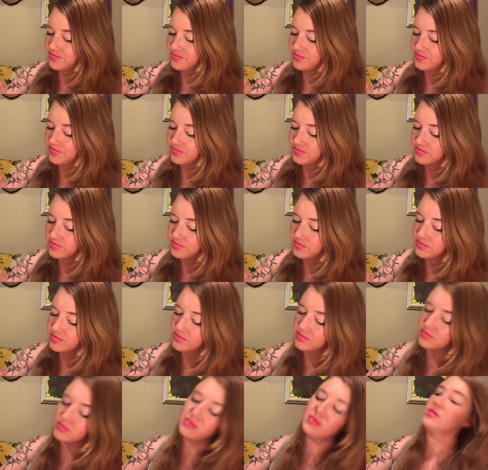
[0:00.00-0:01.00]

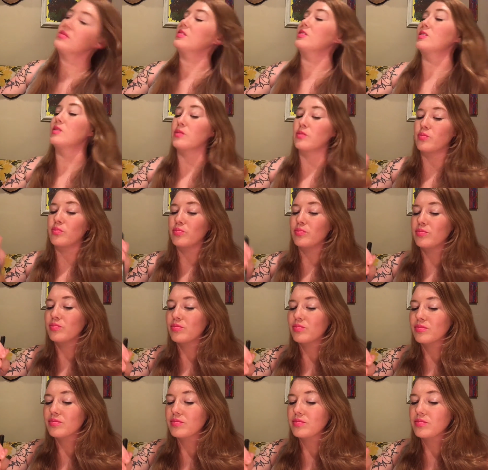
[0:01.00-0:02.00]

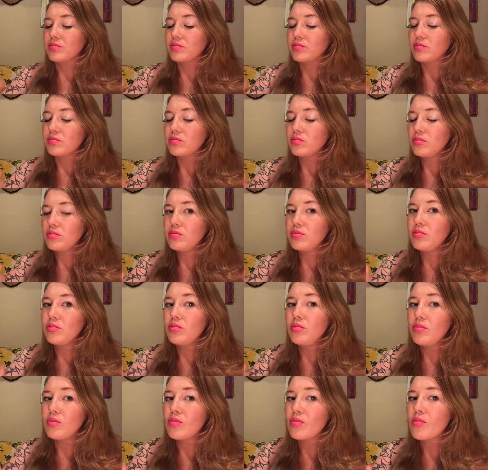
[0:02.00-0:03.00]

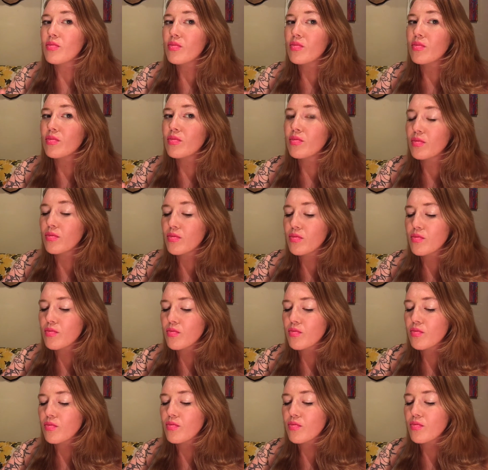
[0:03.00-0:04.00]

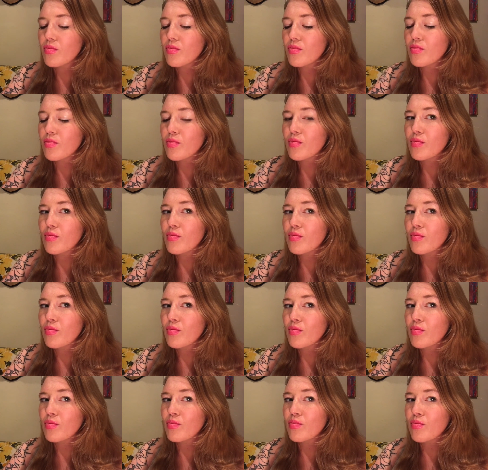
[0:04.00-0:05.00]

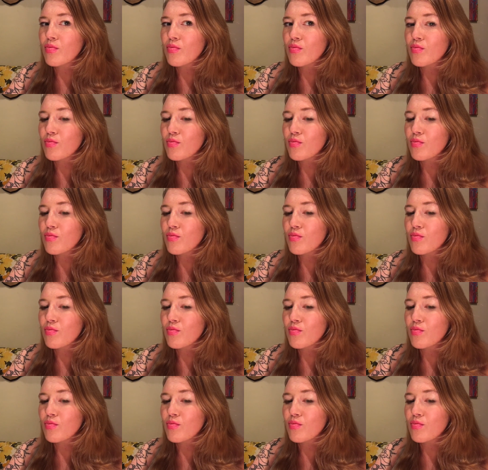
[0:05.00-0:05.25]
(no one is talking)